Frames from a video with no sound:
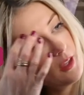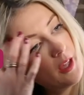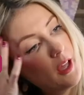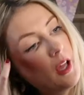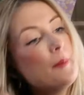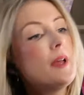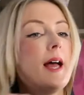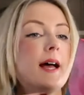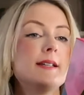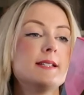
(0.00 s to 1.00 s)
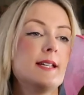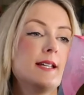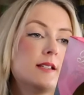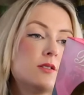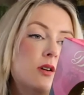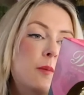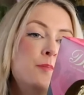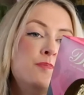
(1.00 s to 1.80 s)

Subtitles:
and it has got